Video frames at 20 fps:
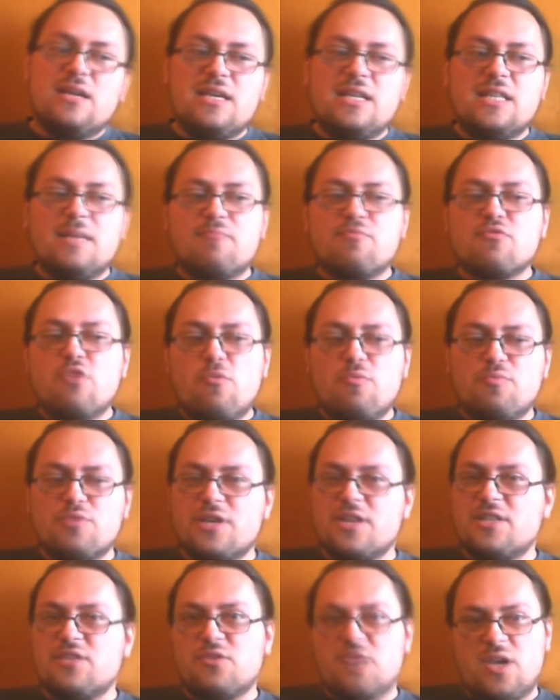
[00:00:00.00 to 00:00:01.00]

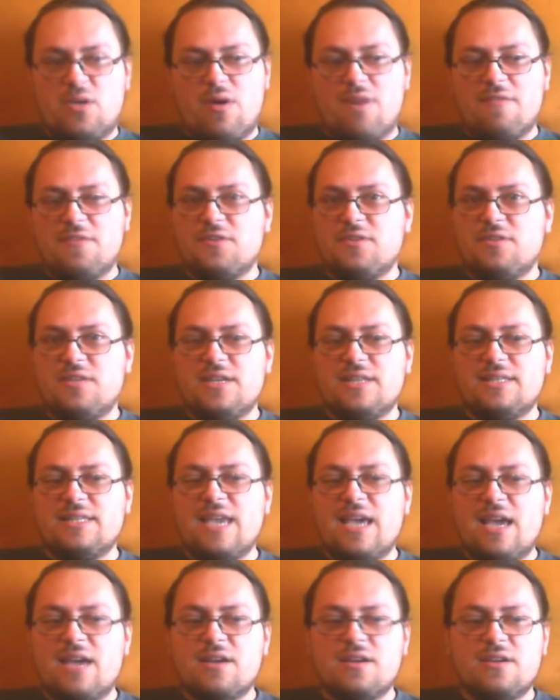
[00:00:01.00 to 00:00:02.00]
inappropriate to go after the
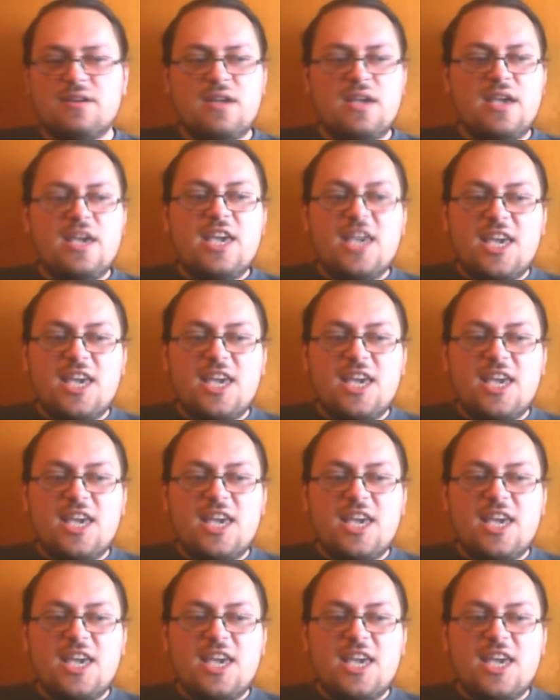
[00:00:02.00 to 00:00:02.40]
attacker,